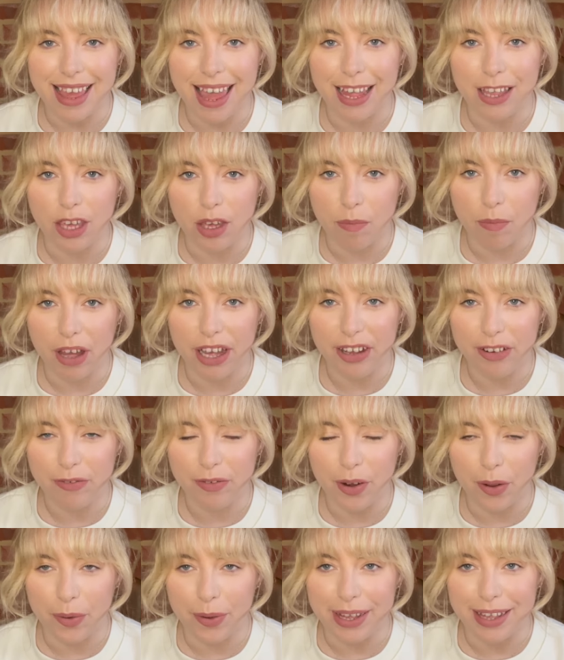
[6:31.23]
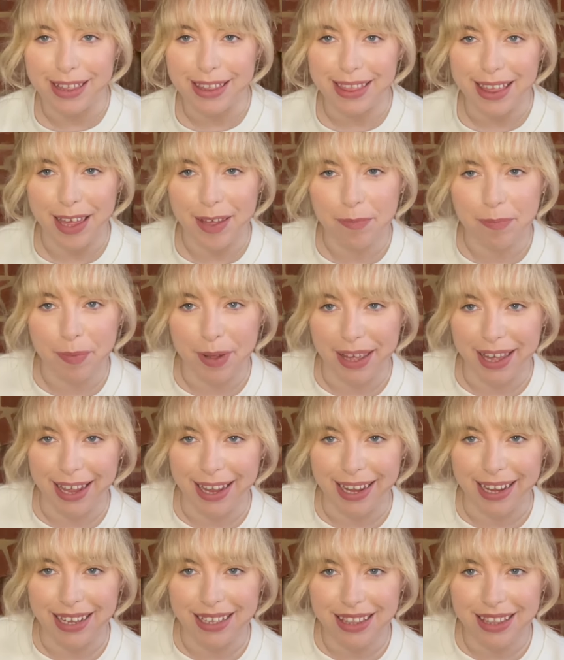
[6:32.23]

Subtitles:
and you might have noticed that my